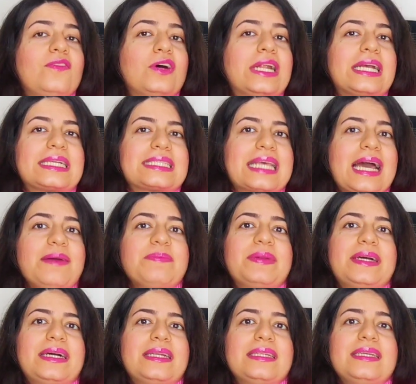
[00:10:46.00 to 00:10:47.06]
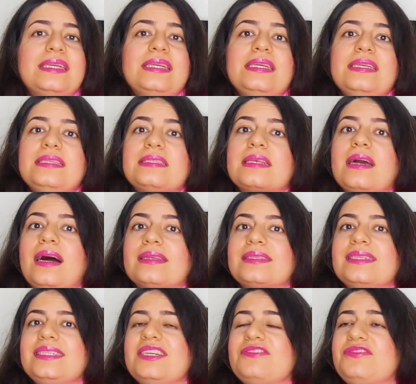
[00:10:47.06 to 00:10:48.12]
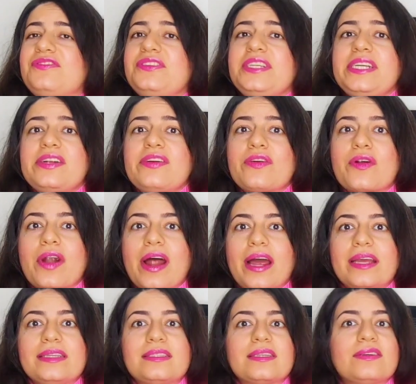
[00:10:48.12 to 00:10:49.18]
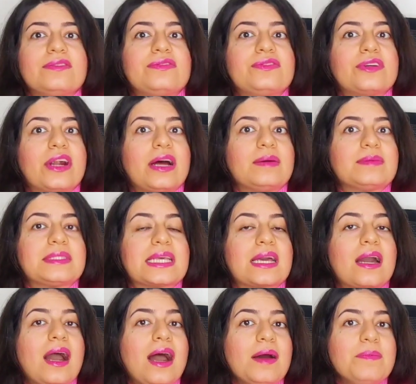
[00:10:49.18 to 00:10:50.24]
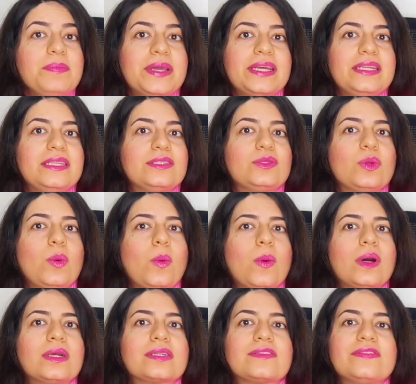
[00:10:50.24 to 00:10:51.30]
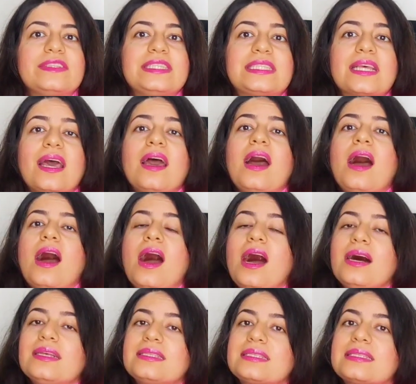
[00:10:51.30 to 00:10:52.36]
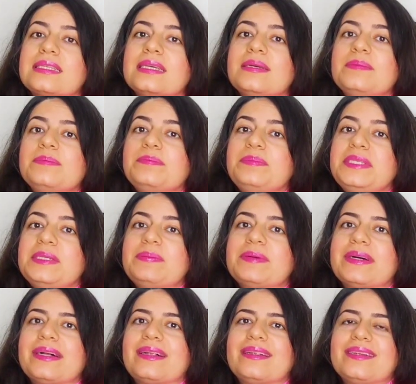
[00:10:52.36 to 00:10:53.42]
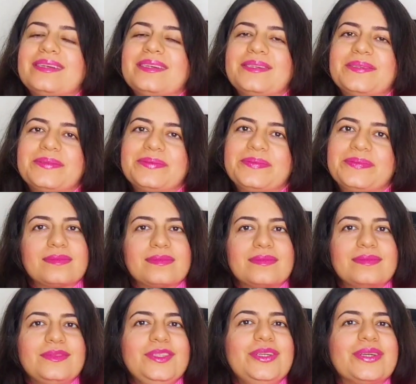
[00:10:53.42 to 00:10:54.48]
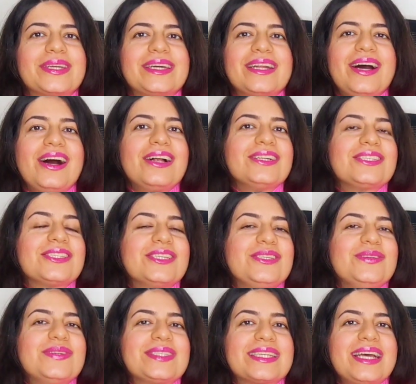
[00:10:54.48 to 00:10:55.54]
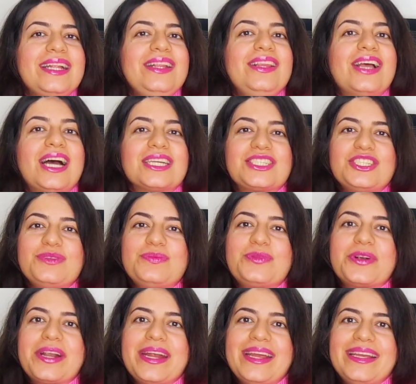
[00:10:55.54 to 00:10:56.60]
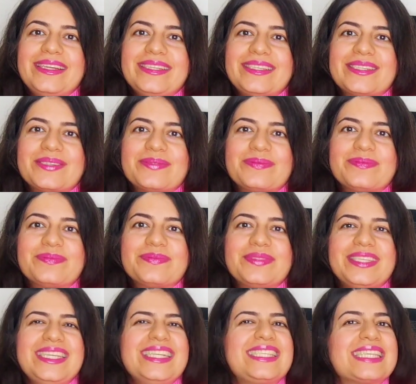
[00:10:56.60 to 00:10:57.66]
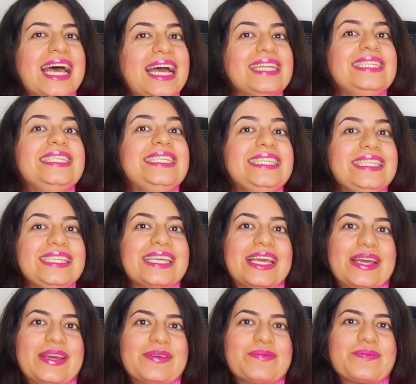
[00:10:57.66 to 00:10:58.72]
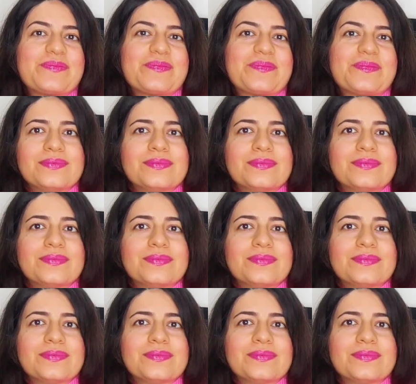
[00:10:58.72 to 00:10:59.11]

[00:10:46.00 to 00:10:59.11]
For example, he's gotten a free ride from the company to work with awesome people. You can also use a lucky break. It's an idiom.